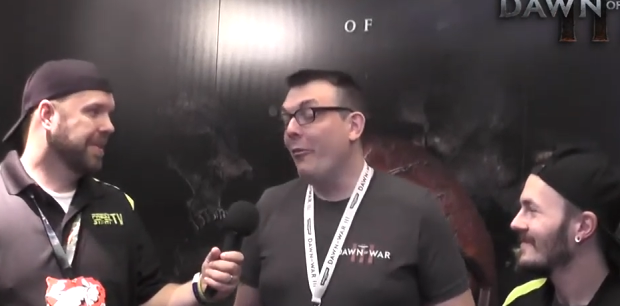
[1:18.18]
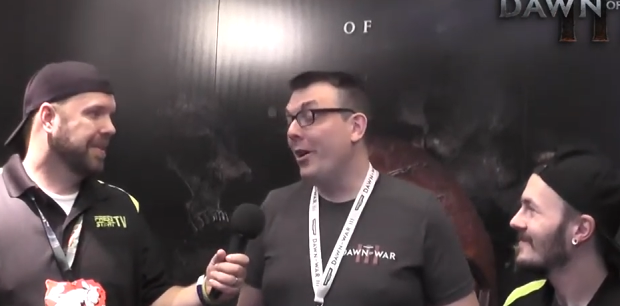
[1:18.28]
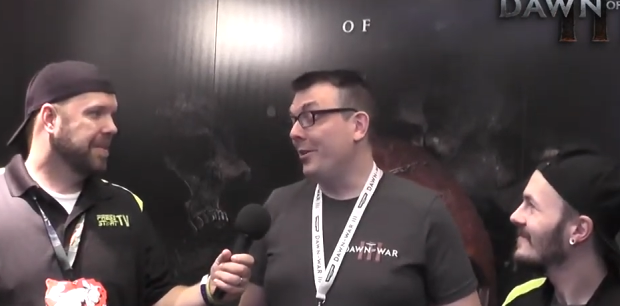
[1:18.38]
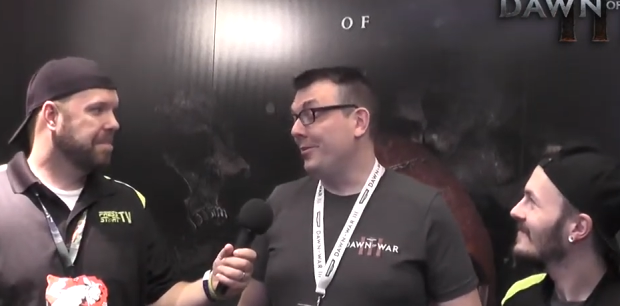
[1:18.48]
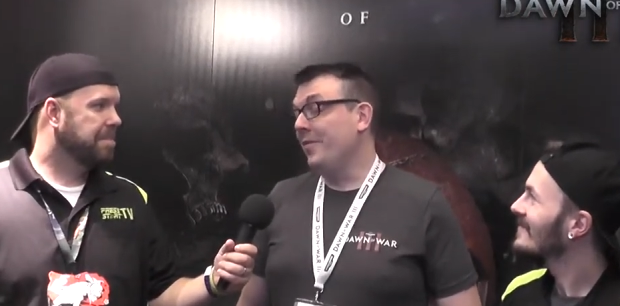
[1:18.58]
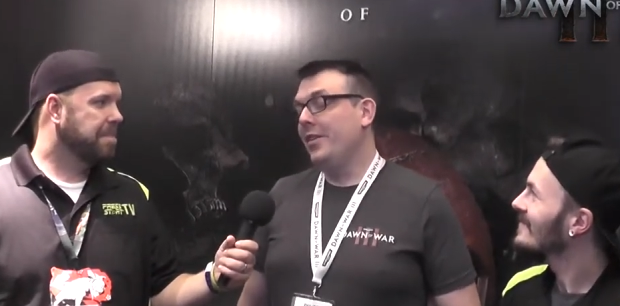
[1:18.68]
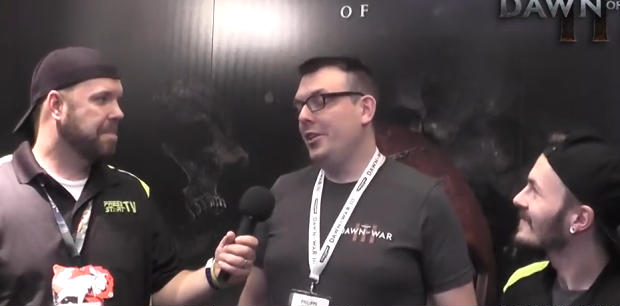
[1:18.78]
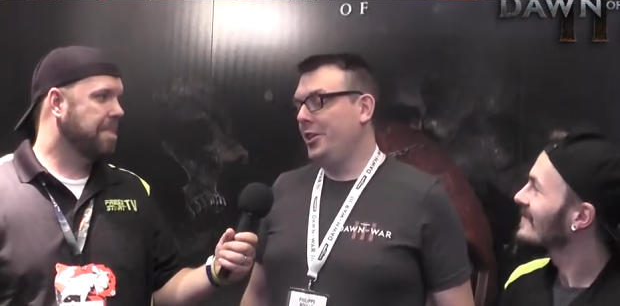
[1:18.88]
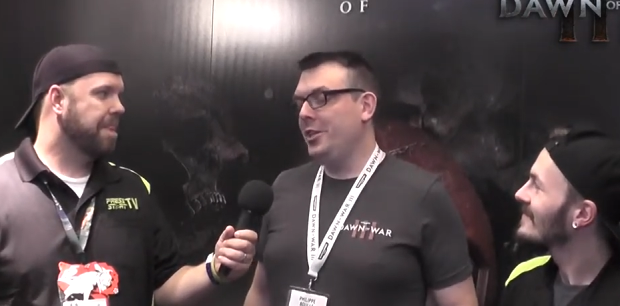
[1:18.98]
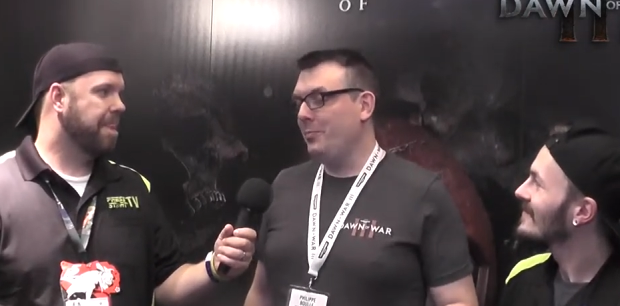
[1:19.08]
Speaker 1: well,
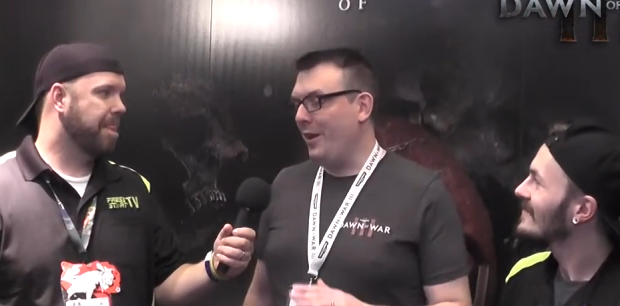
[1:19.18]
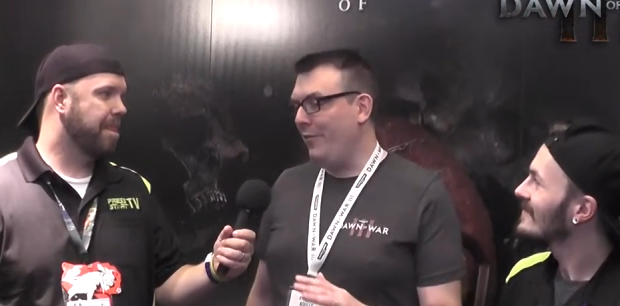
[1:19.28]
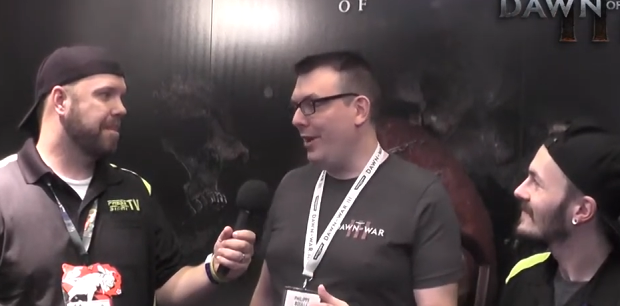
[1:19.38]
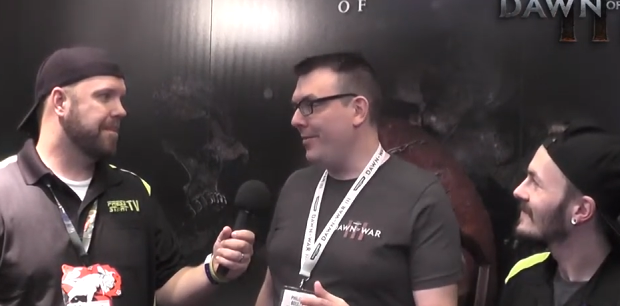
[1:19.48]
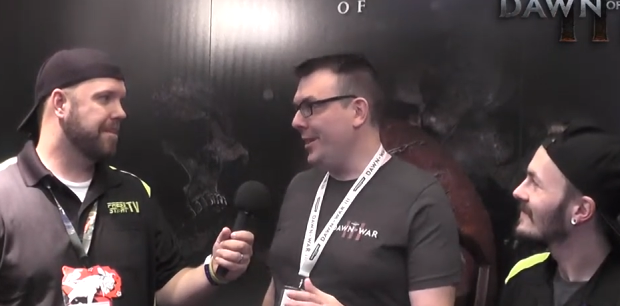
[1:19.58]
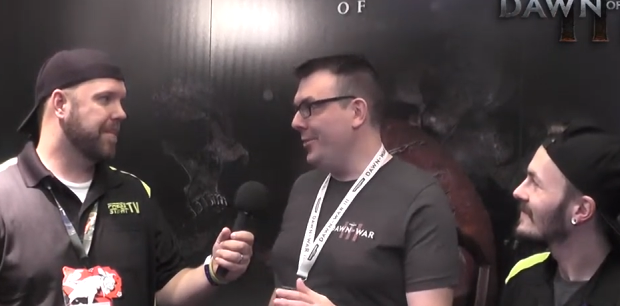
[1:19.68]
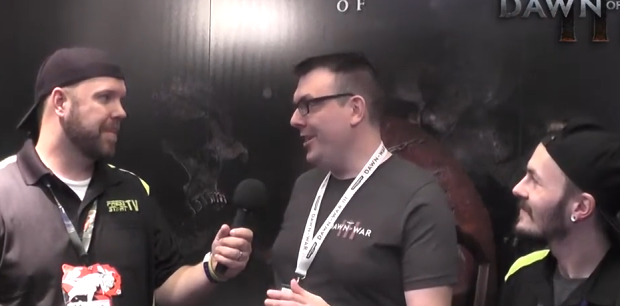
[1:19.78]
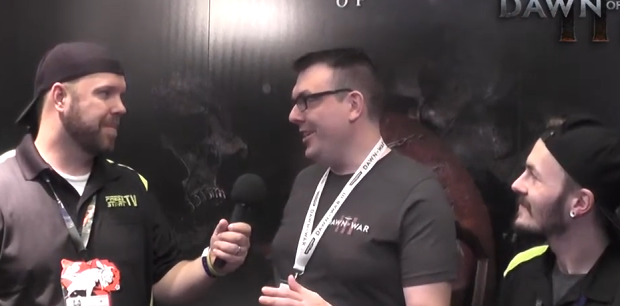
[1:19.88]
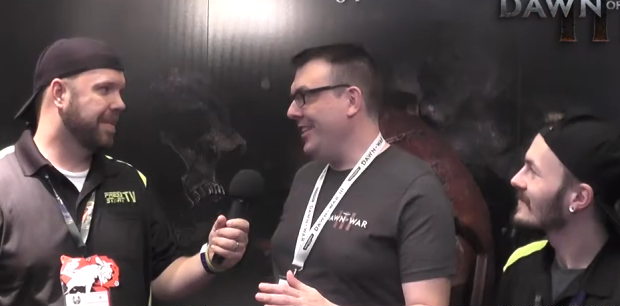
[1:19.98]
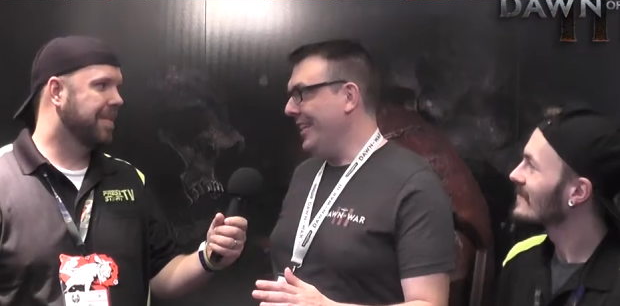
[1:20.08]
she's my favorite
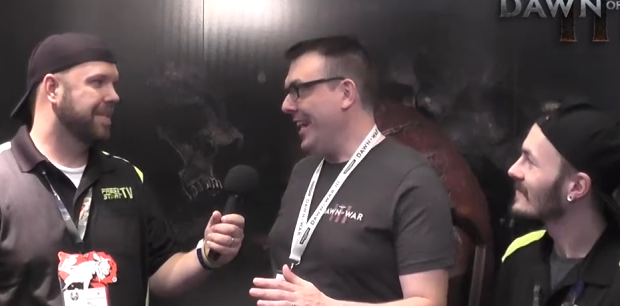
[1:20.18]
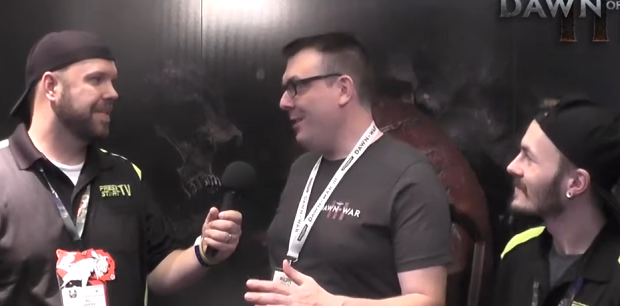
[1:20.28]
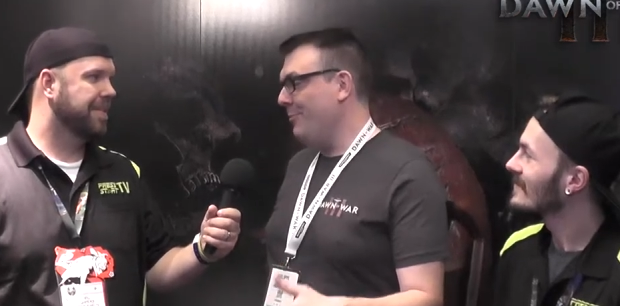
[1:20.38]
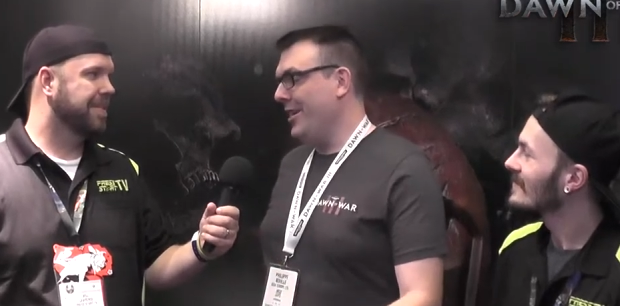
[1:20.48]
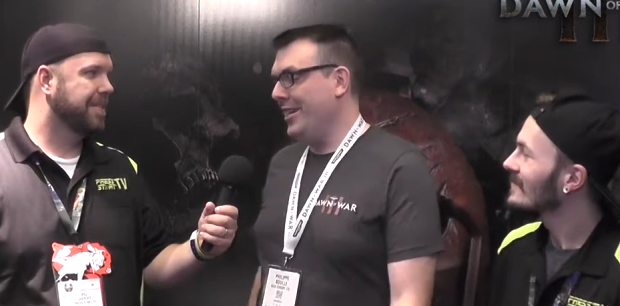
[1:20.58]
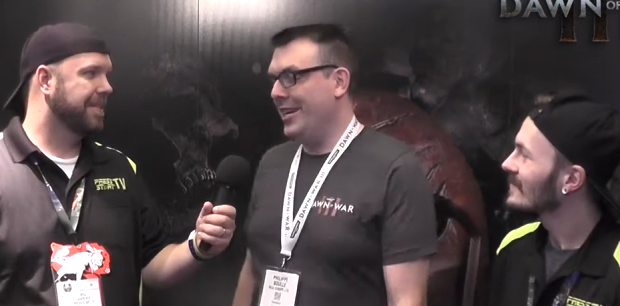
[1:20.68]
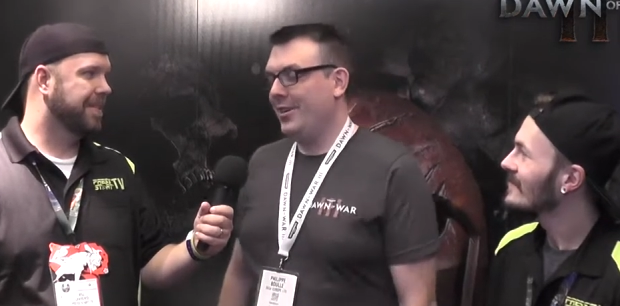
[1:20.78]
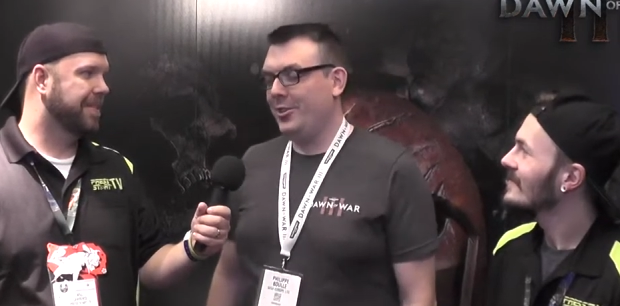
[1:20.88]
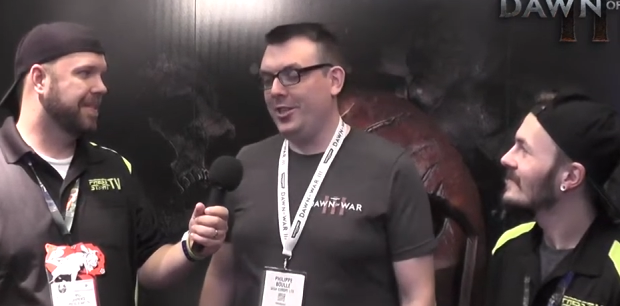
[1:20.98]
unit in the game right now.